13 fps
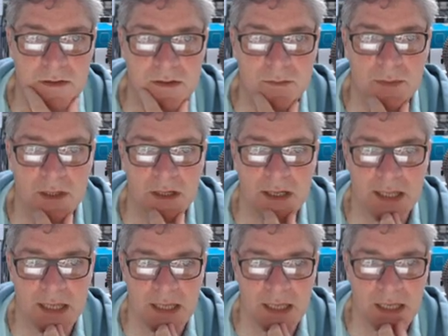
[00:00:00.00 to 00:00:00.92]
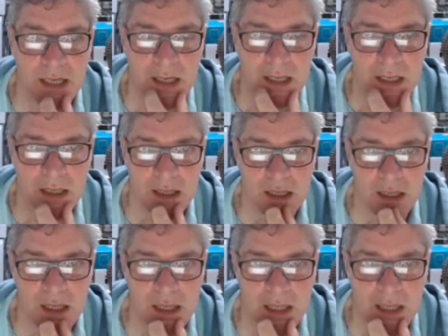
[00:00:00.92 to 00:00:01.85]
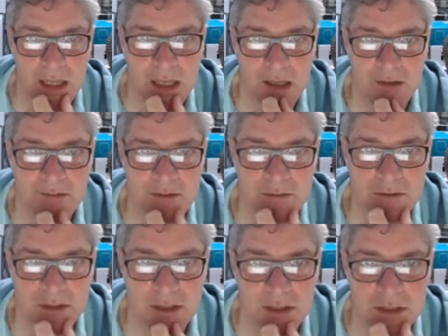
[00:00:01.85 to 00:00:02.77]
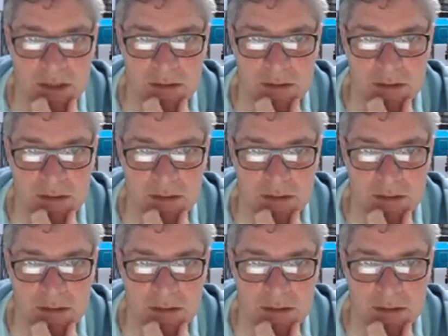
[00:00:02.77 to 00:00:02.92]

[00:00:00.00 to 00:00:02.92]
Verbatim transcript: supply the uh, higher voltage.